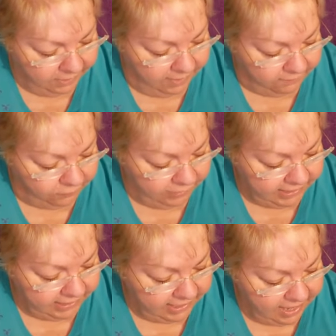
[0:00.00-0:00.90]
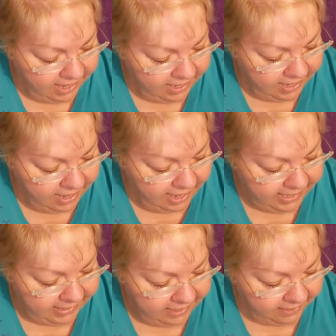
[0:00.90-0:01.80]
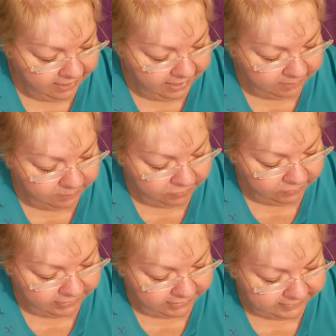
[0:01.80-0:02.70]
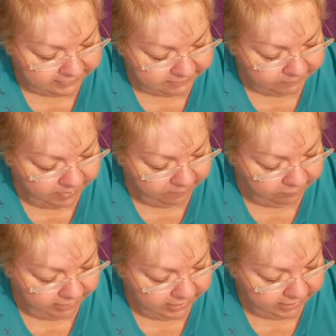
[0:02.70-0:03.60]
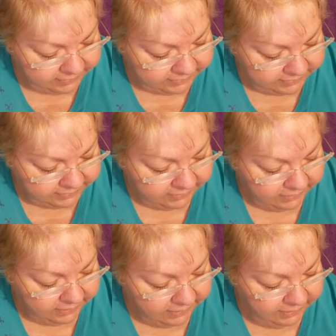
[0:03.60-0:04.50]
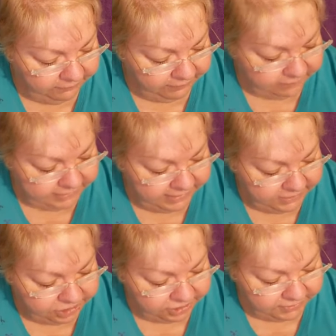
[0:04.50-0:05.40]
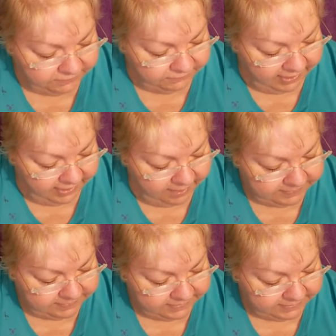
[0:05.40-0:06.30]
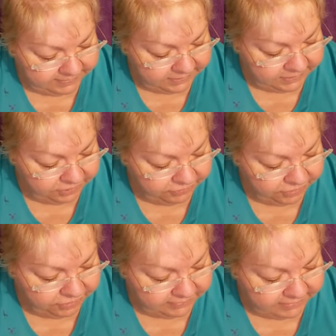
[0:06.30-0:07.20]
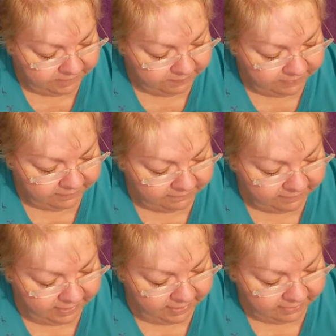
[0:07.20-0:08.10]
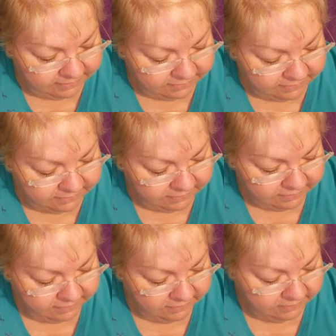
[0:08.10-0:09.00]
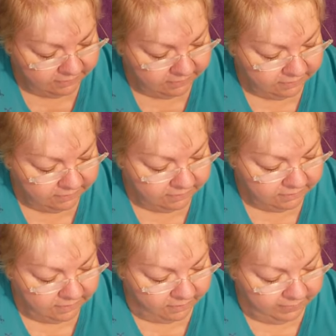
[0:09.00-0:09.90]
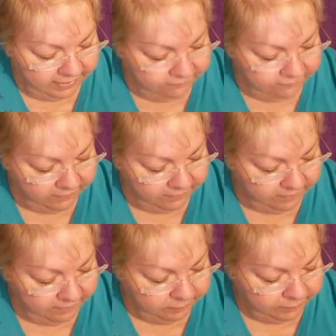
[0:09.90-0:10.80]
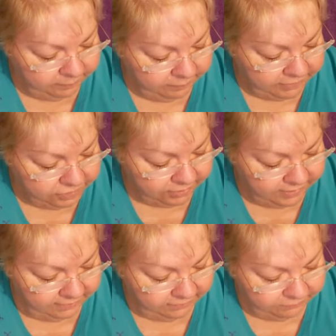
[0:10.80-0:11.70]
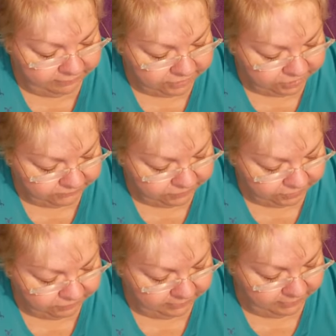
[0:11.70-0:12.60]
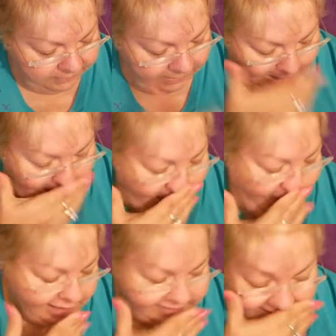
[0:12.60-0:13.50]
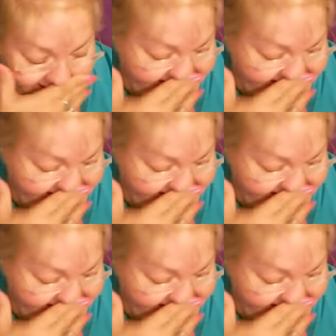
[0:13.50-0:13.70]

avoid Ike and mucous membranes. If irritation develops, discontinue use. Keep this and away from preparation out of the reach of children. So I